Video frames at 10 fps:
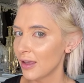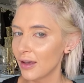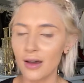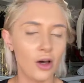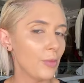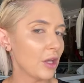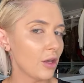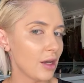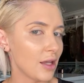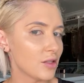Oh my
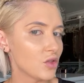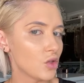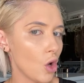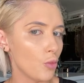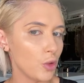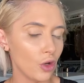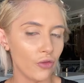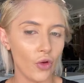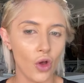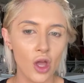goodness, so
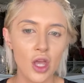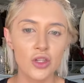beautiful.